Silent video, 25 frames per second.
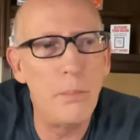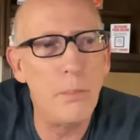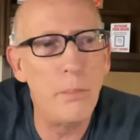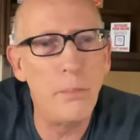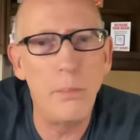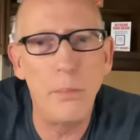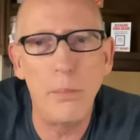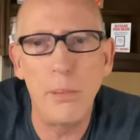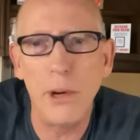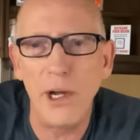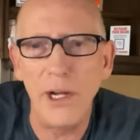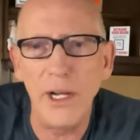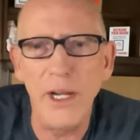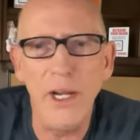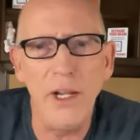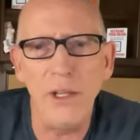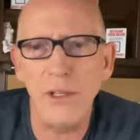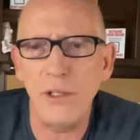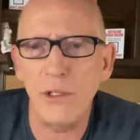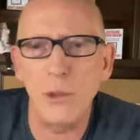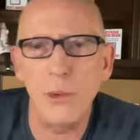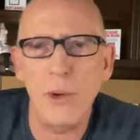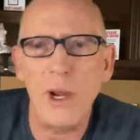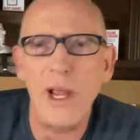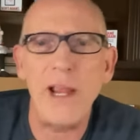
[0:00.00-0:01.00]
But
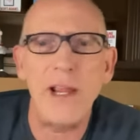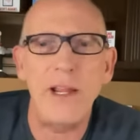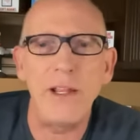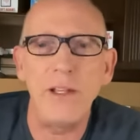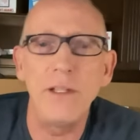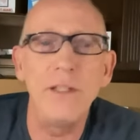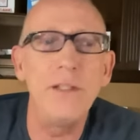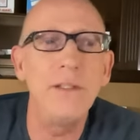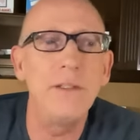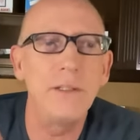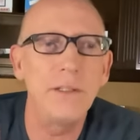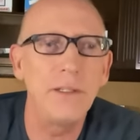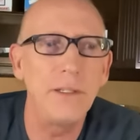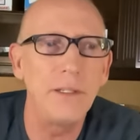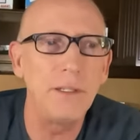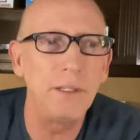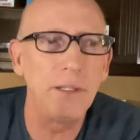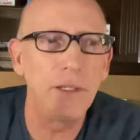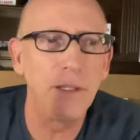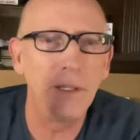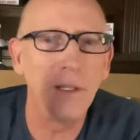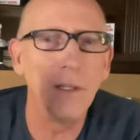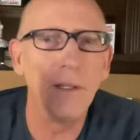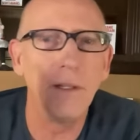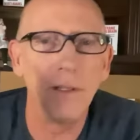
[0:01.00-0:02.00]
either way,
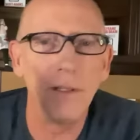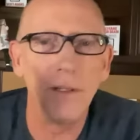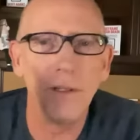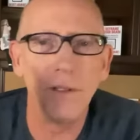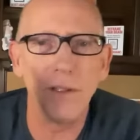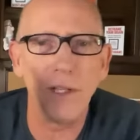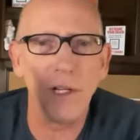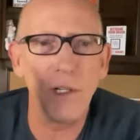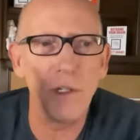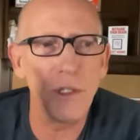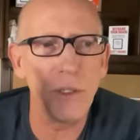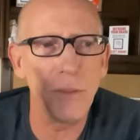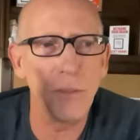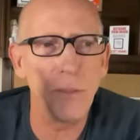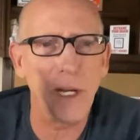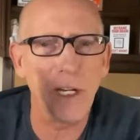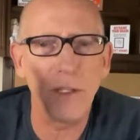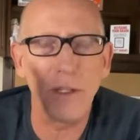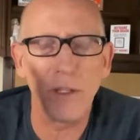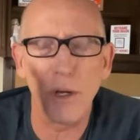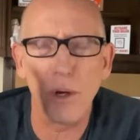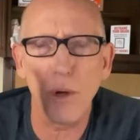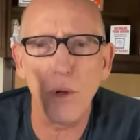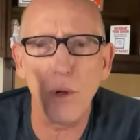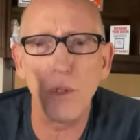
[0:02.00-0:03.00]
they should make
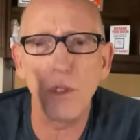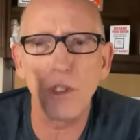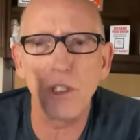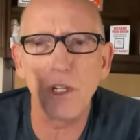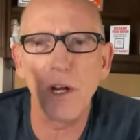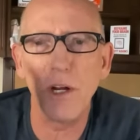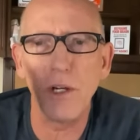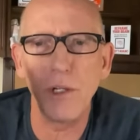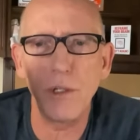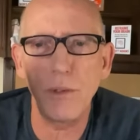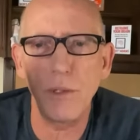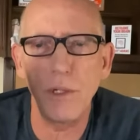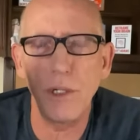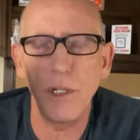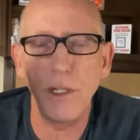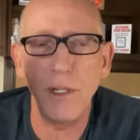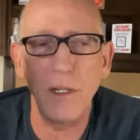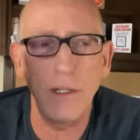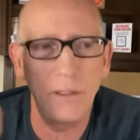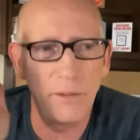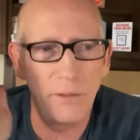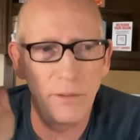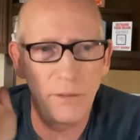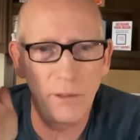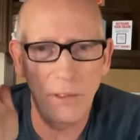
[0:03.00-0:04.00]
the host
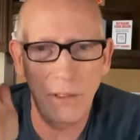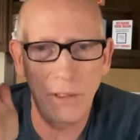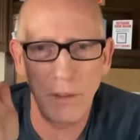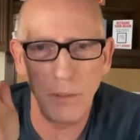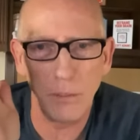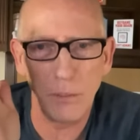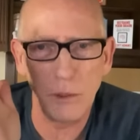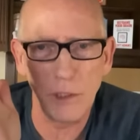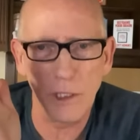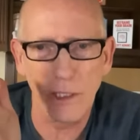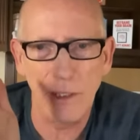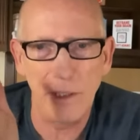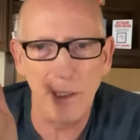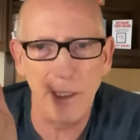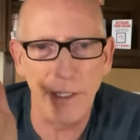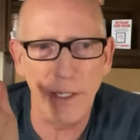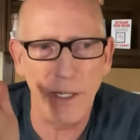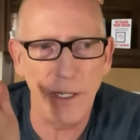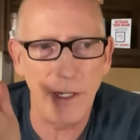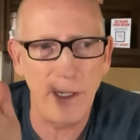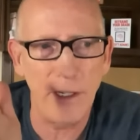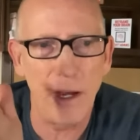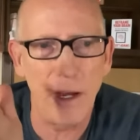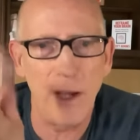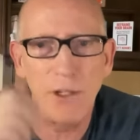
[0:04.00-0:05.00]
country
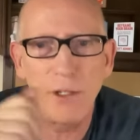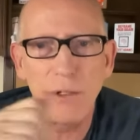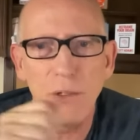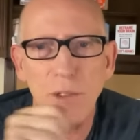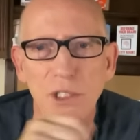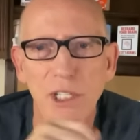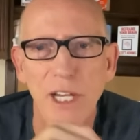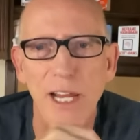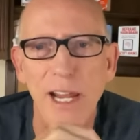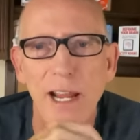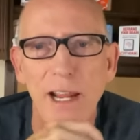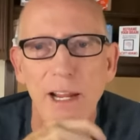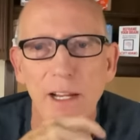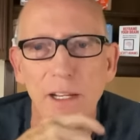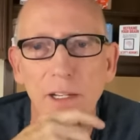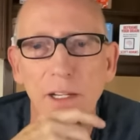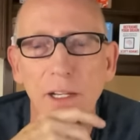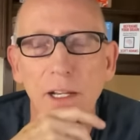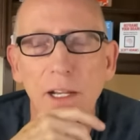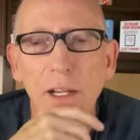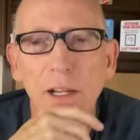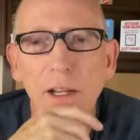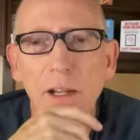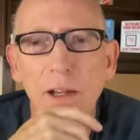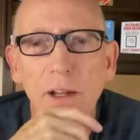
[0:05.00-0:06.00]
completely understand
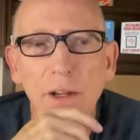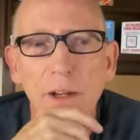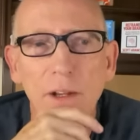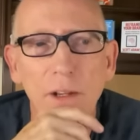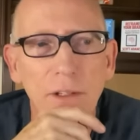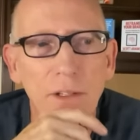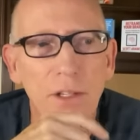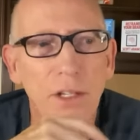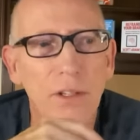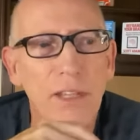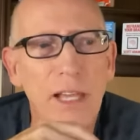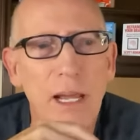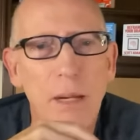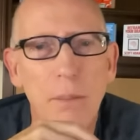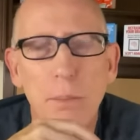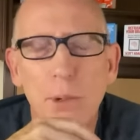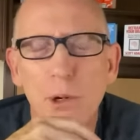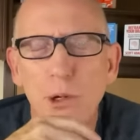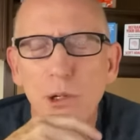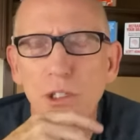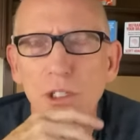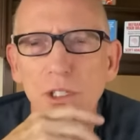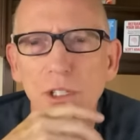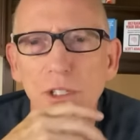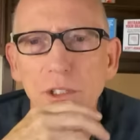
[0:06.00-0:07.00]
that that
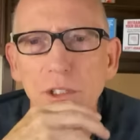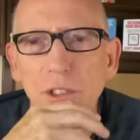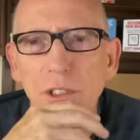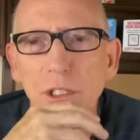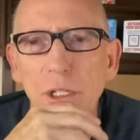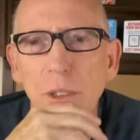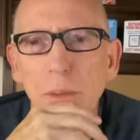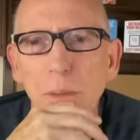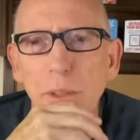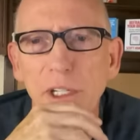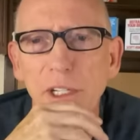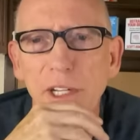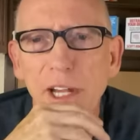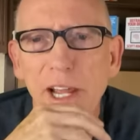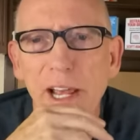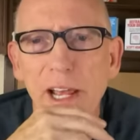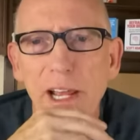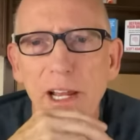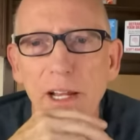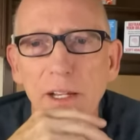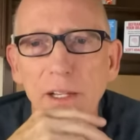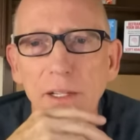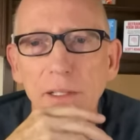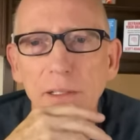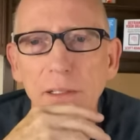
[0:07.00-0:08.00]
person is going to be
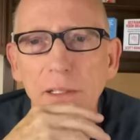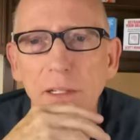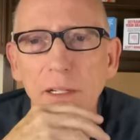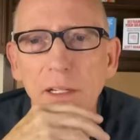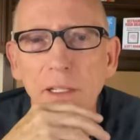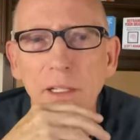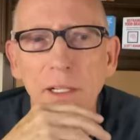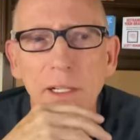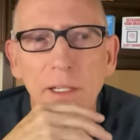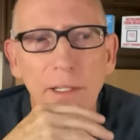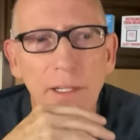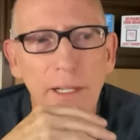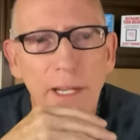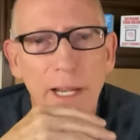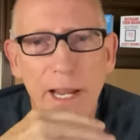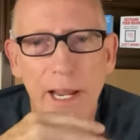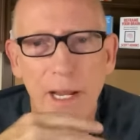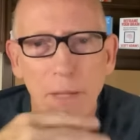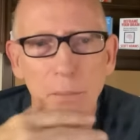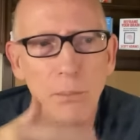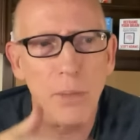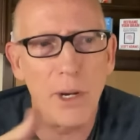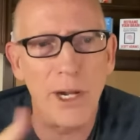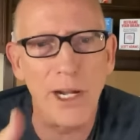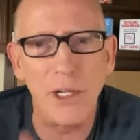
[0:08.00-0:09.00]
dead, and
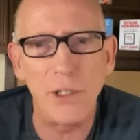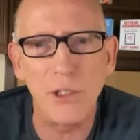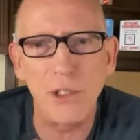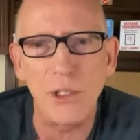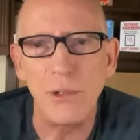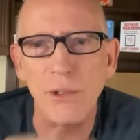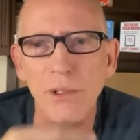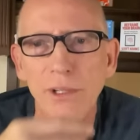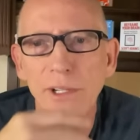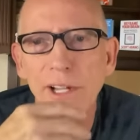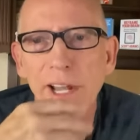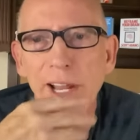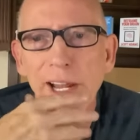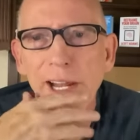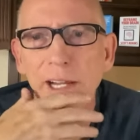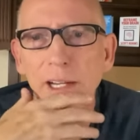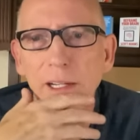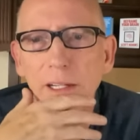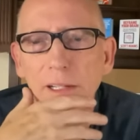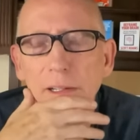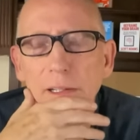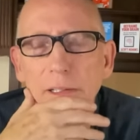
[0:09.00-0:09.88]
by a certain date.